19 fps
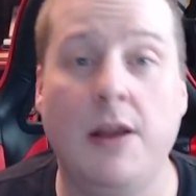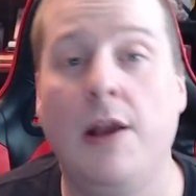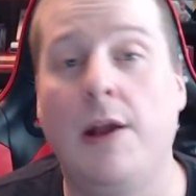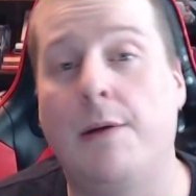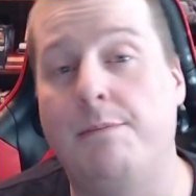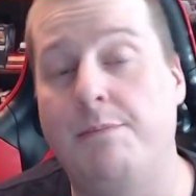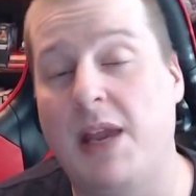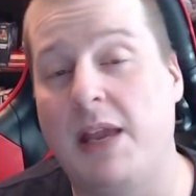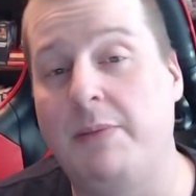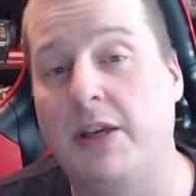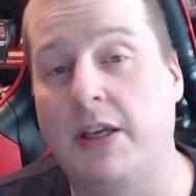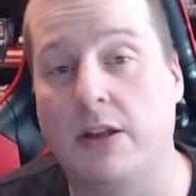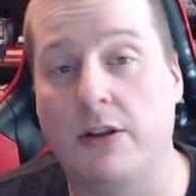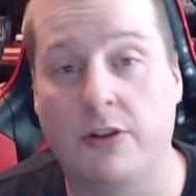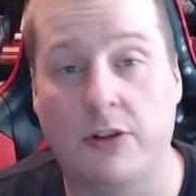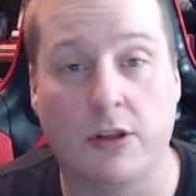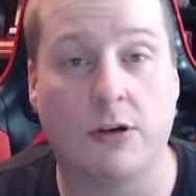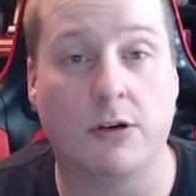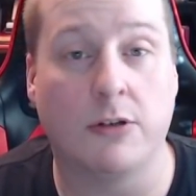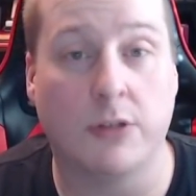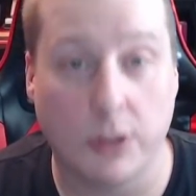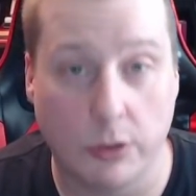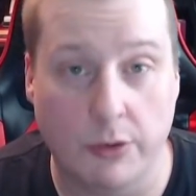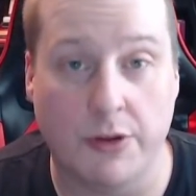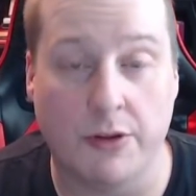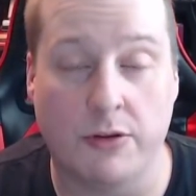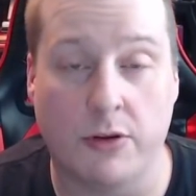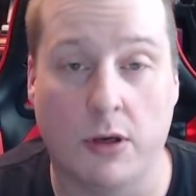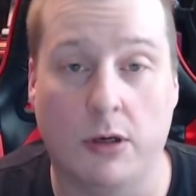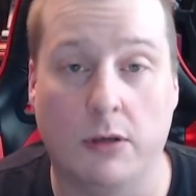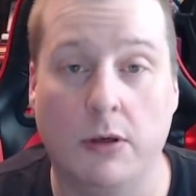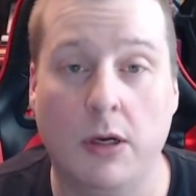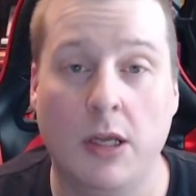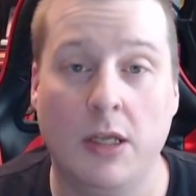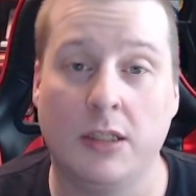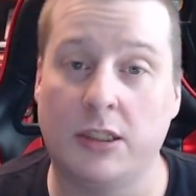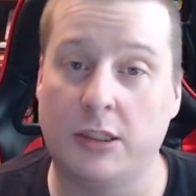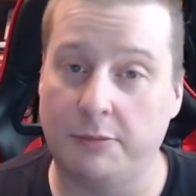maybe consider doing so.
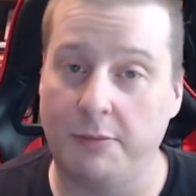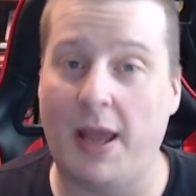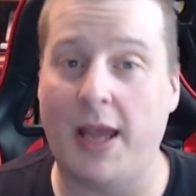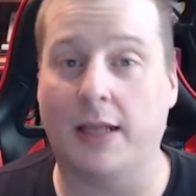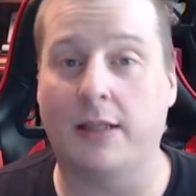Smack